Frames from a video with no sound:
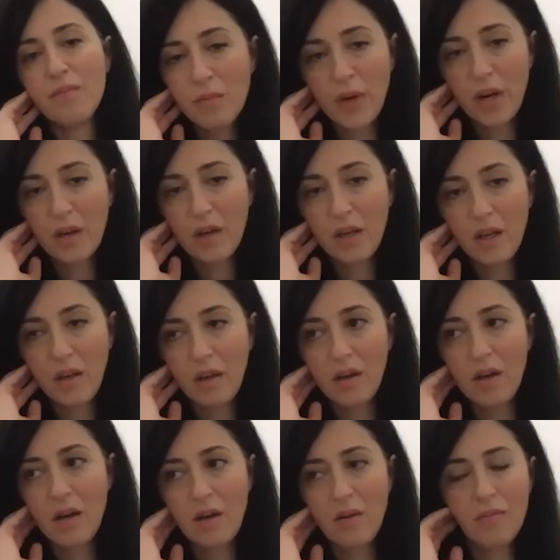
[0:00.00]

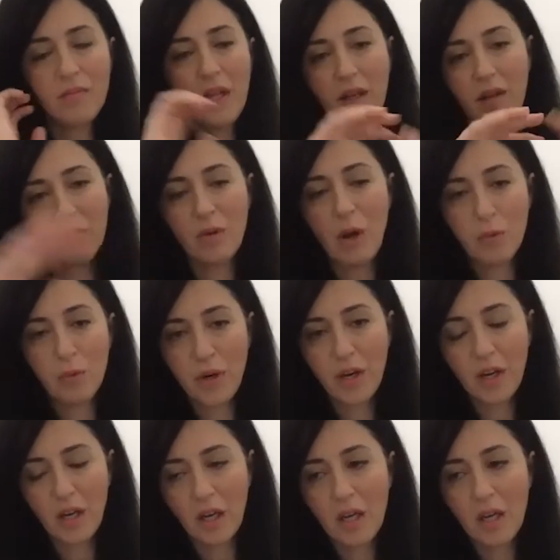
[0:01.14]
groundbreaking.